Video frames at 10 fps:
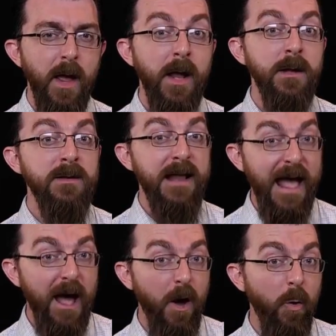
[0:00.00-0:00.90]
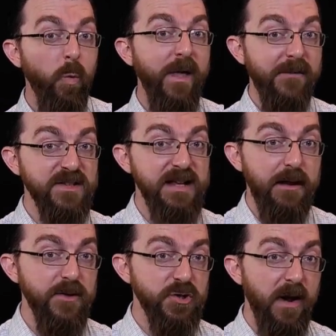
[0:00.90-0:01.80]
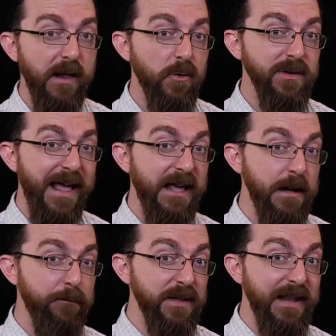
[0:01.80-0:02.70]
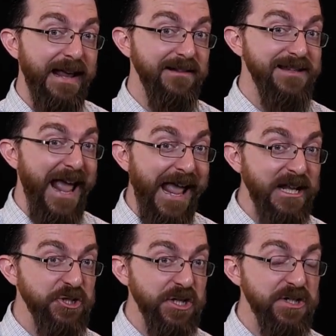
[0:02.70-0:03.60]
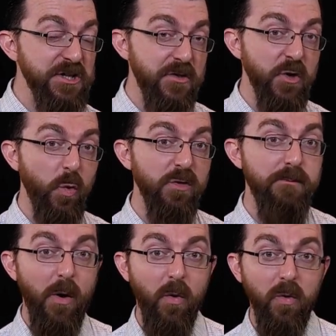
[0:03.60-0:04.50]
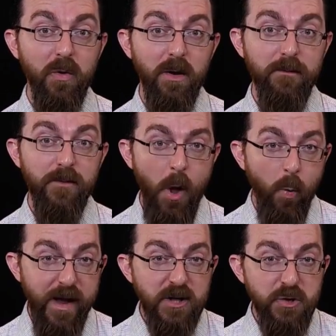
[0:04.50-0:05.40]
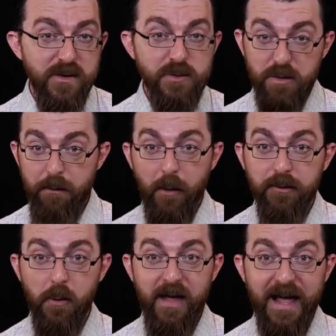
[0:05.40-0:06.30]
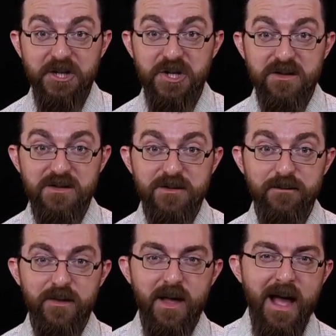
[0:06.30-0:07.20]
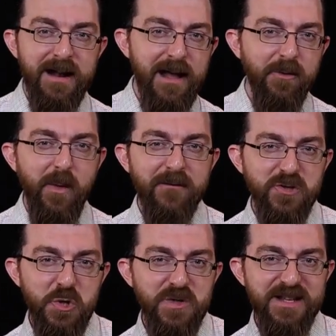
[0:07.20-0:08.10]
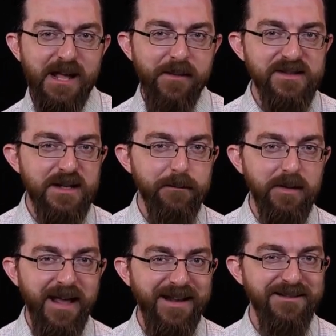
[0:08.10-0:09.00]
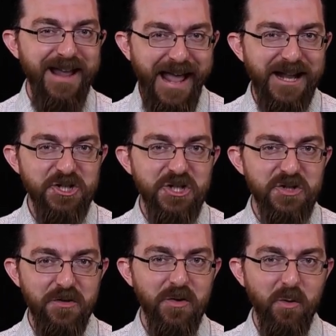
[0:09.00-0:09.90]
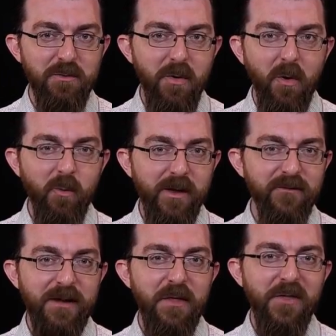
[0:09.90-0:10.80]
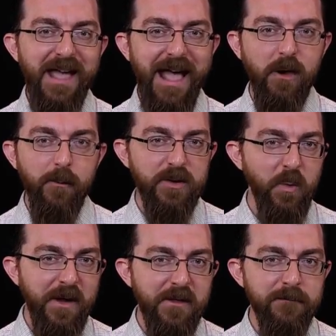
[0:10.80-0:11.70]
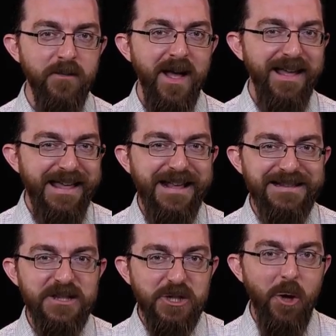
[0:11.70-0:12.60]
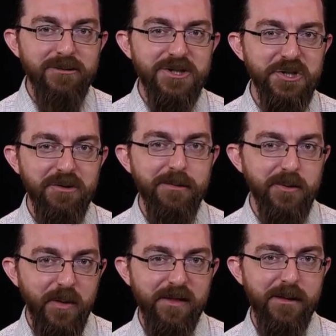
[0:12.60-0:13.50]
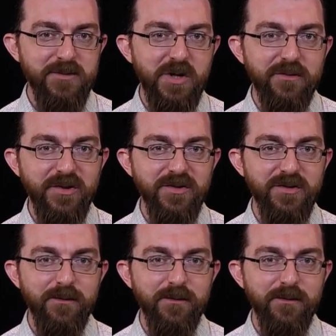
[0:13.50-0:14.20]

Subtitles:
Now we have a side of the triangle laying in a plane tangent to the North Pole. We can do this with both locations. Now that we have two segments in a plane tangent to the North Pole, we find that the angle between them is the longitude between the observers.